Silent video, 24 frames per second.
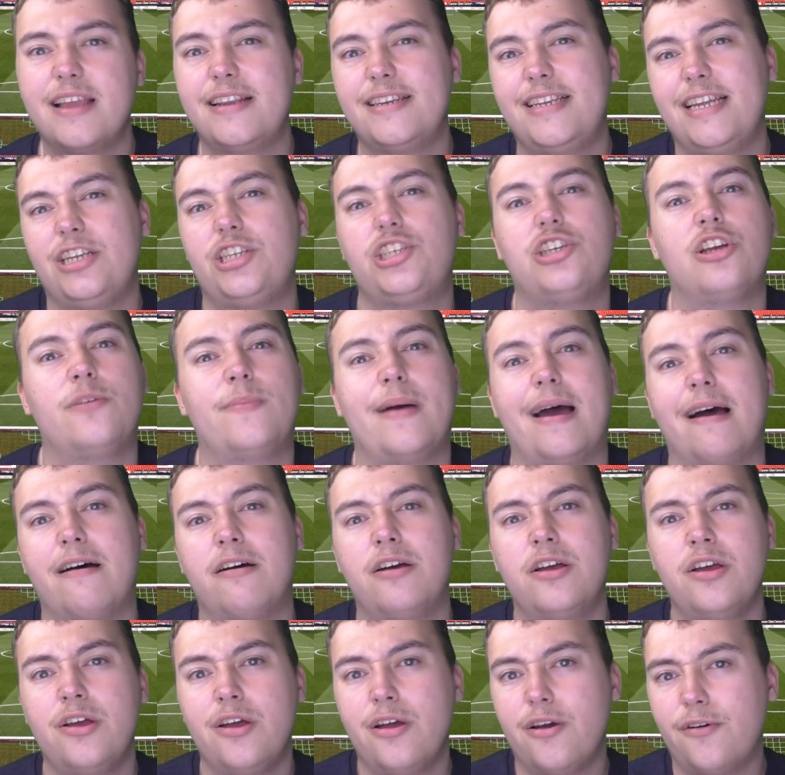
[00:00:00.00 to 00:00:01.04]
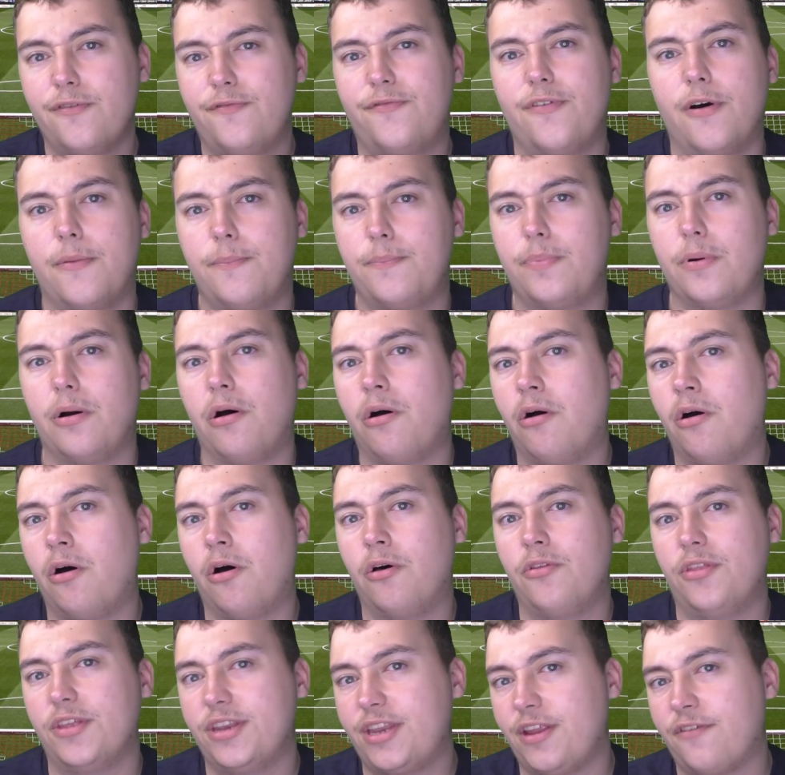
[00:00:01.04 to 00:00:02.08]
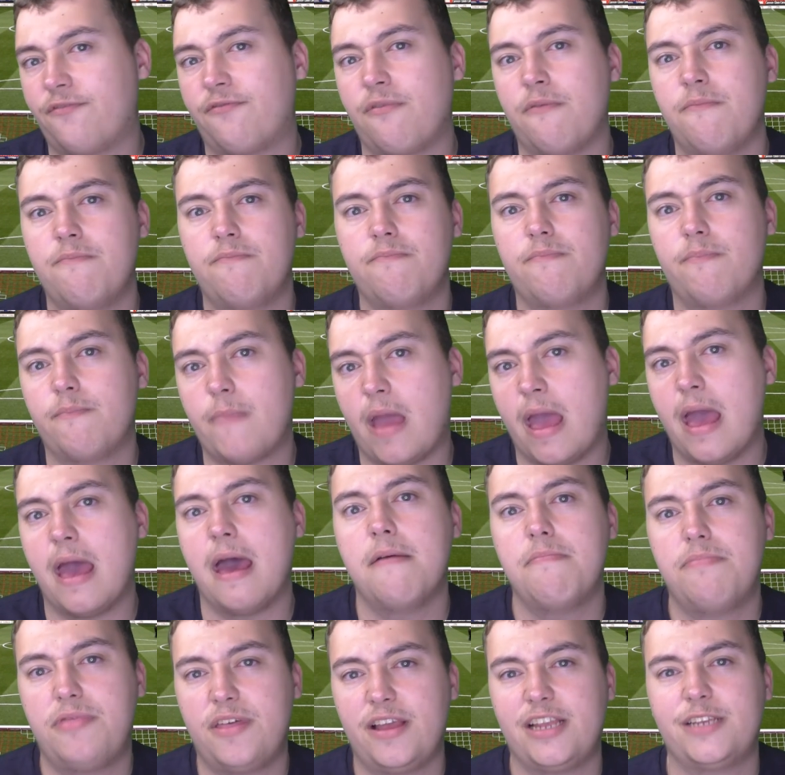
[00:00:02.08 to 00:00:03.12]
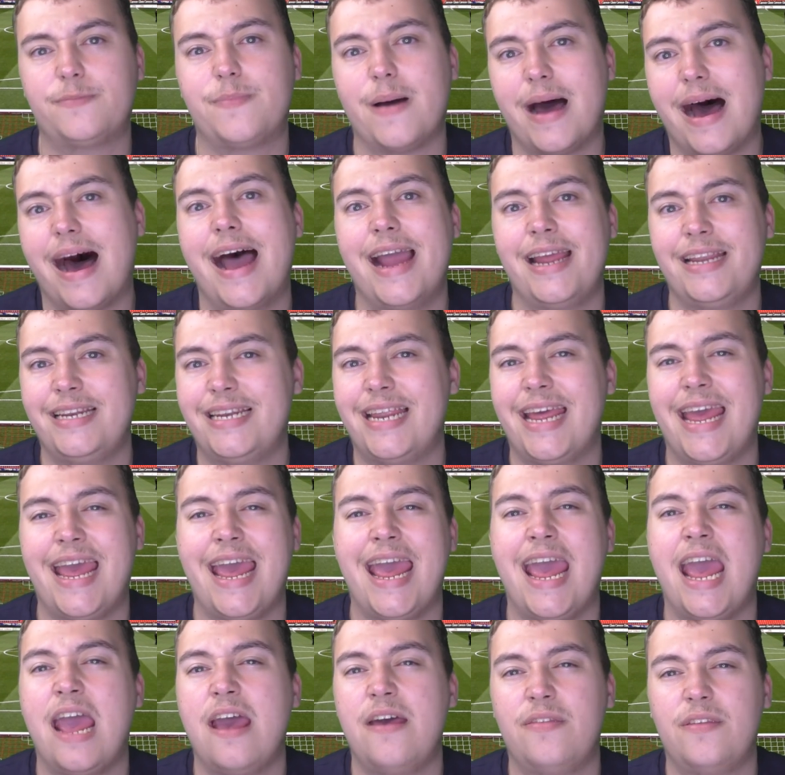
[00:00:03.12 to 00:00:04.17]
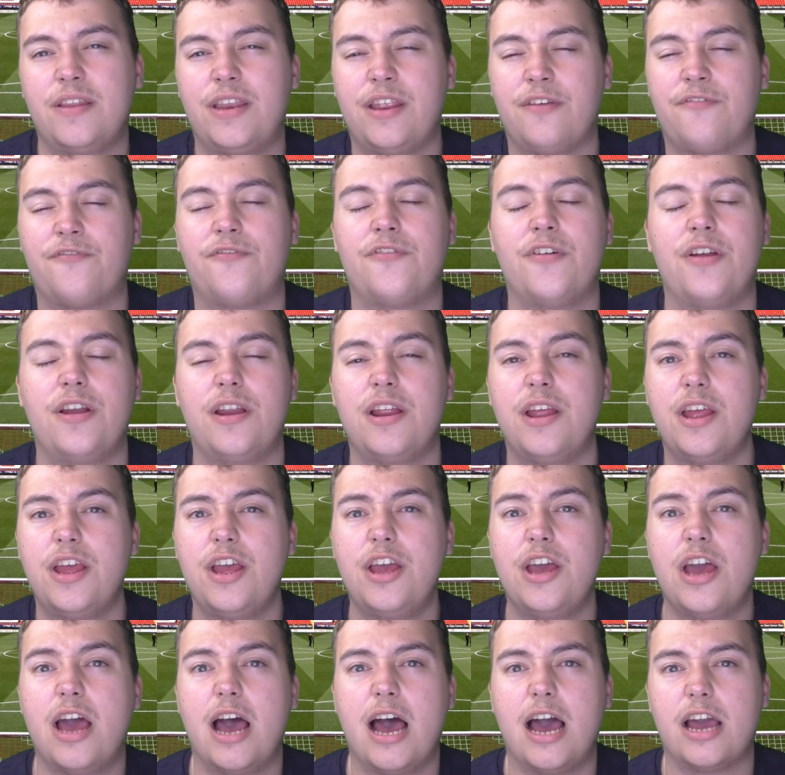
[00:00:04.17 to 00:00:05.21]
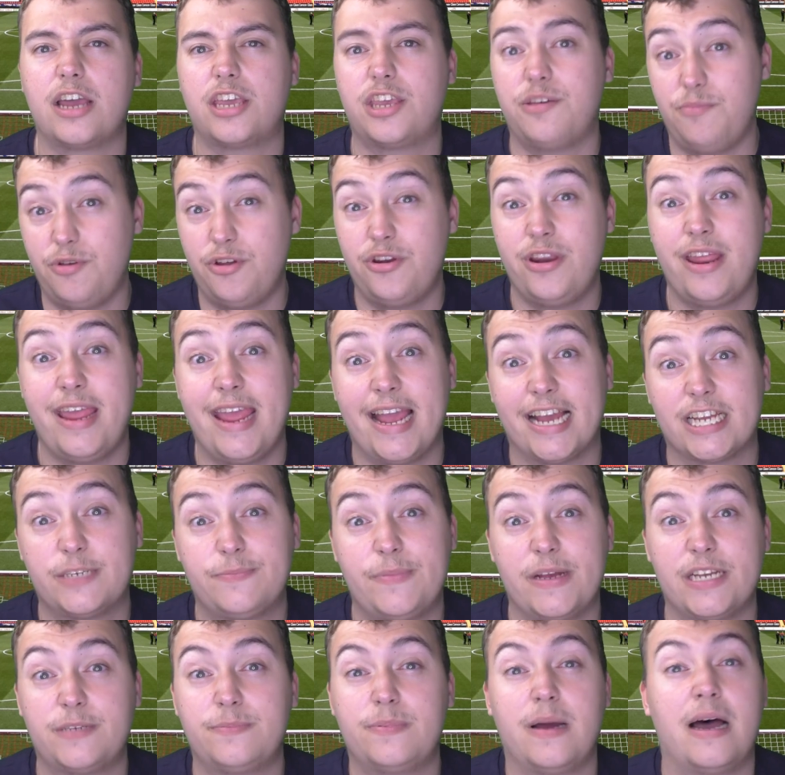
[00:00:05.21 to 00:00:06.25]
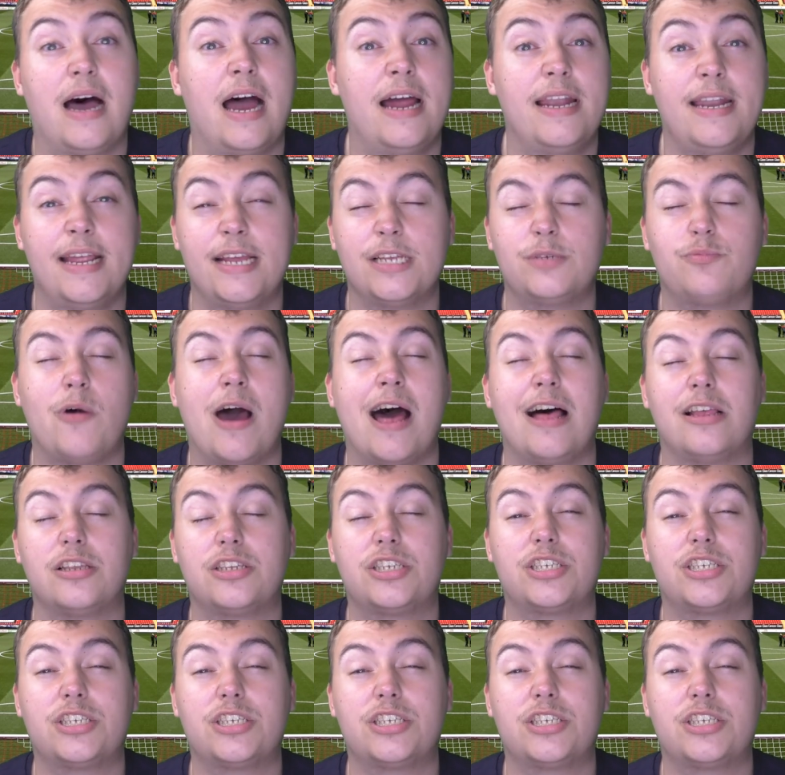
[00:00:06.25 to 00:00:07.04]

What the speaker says: Teach you about football, the different things behind it, and the different community aspects behind it as well.